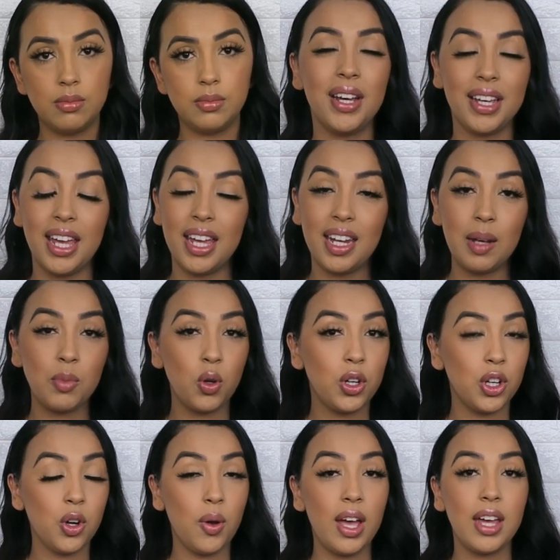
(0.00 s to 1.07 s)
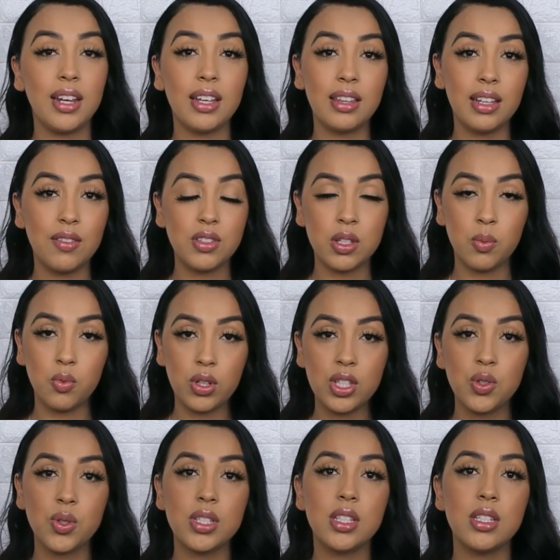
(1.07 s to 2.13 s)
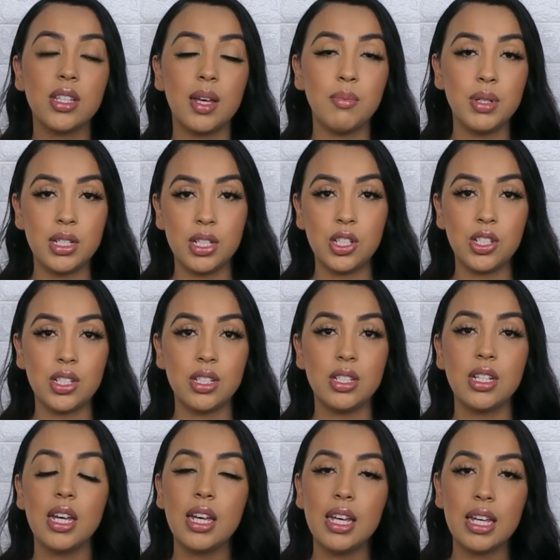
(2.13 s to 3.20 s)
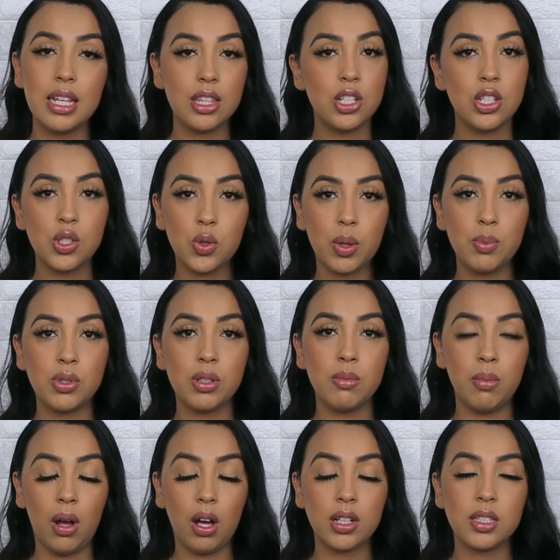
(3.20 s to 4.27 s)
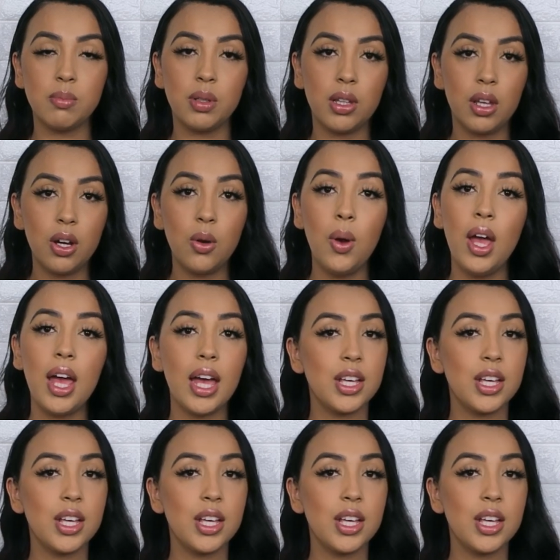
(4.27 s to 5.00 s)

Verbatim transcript: Again, I'm going to go ahead and leave some resources and petitions in the description box below,